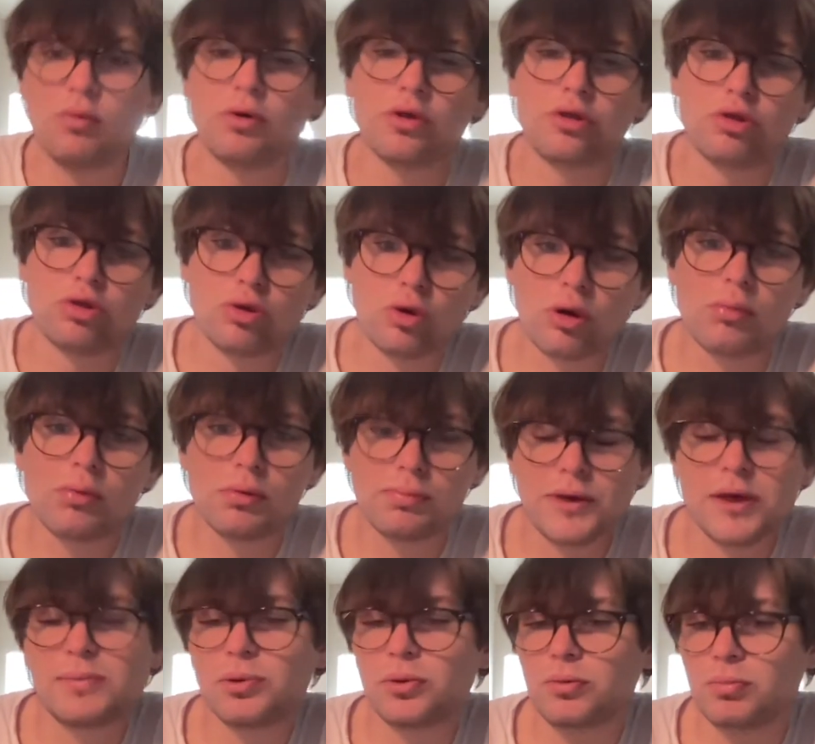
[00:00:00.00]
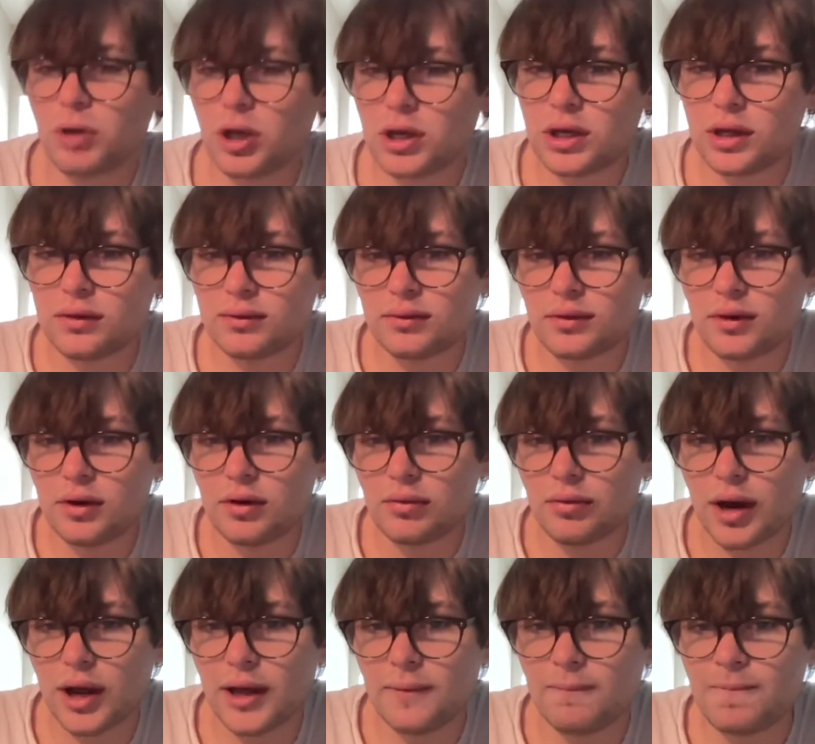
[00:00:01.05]
with normal people's money,
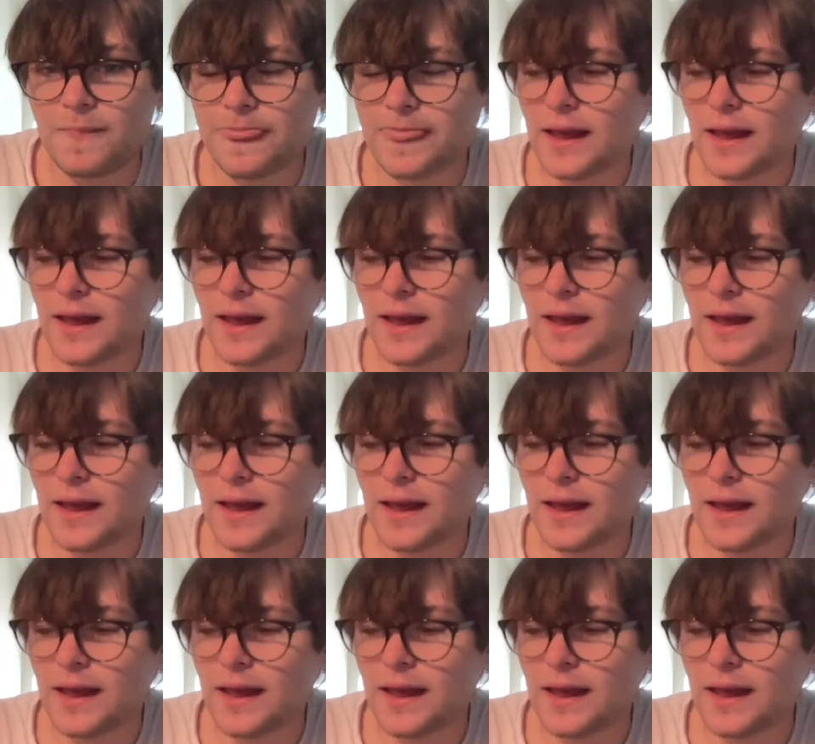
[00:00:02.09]
right?